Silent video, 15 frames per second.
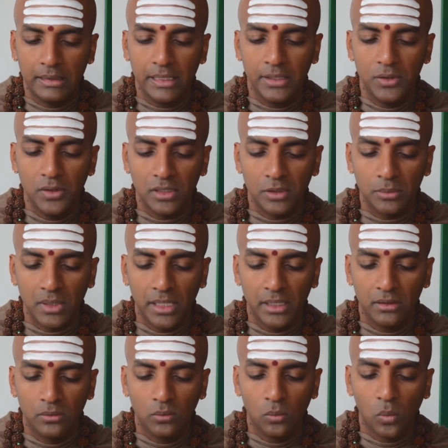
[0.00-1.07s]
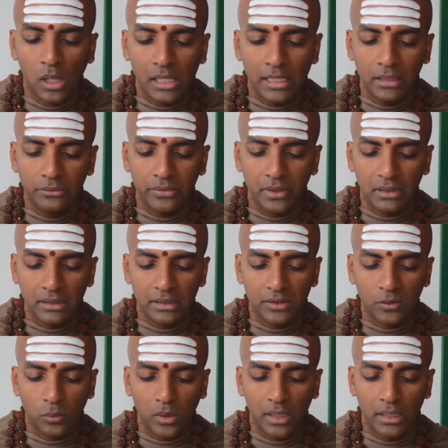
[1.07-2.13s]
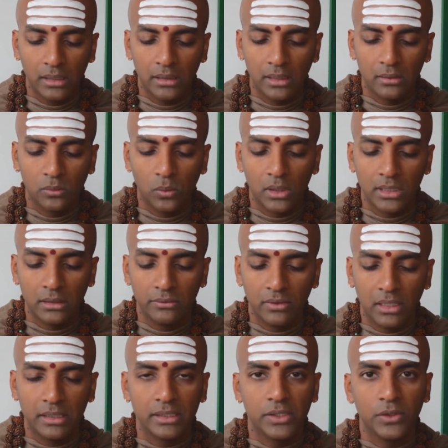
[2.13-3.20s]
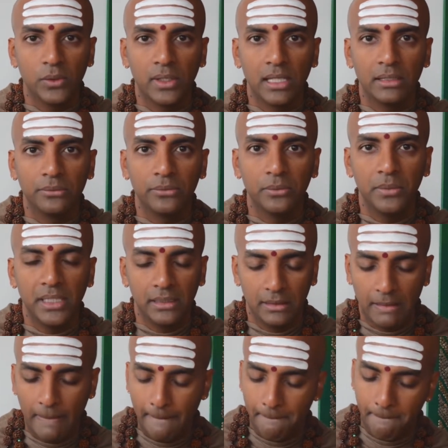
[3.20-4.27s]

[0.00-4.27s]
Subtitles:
Can you explain why I feel this way and what advice you have for me?